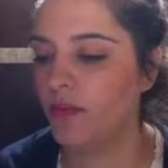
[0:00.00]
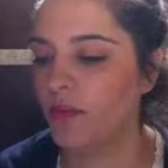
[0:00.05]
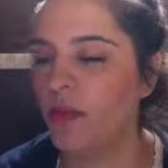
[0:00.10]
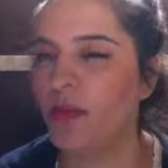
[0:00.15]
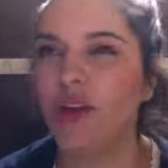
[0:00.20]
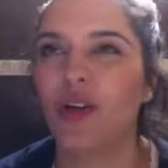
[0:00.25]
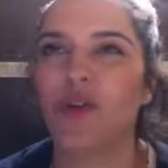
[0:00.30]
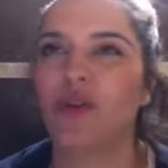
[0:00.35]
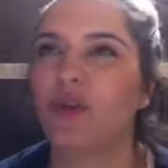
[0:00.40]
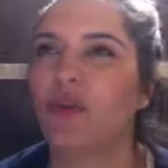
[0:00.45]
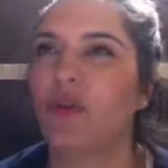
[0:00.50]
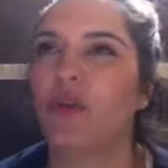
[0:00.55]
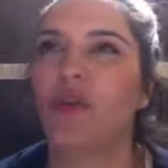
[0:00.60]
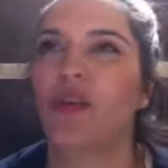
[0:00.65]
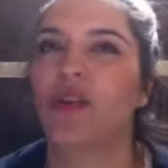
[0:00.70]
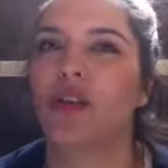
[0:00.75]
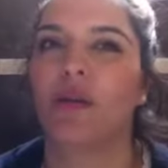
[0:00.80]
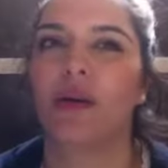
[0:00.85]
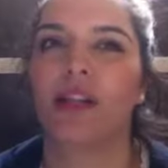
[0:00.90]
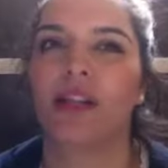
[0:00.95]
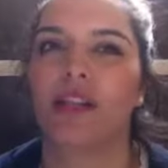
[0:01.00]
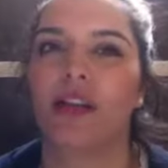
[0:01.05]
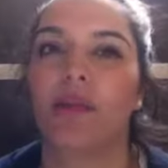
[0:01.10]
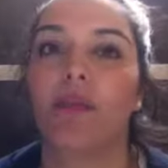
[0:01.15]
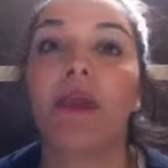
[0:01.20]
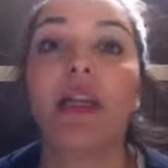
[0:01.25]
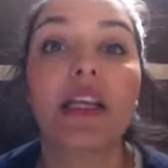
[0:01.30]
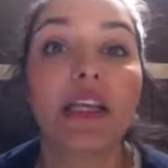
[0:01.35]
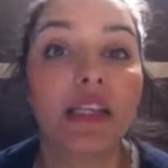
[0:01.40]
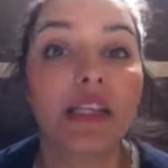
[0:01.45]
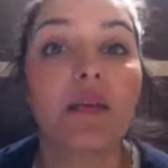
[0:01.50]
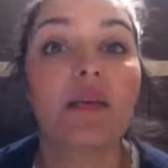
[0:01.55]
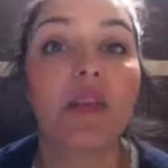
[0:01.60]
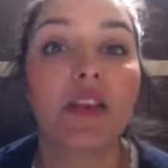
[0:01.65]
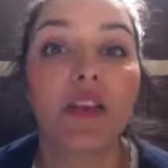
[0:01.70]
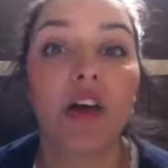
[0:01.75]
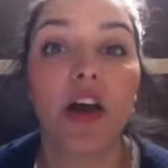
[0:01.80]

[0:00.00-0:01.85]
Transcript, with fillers: We don't talk about it all the time, actually, but it is something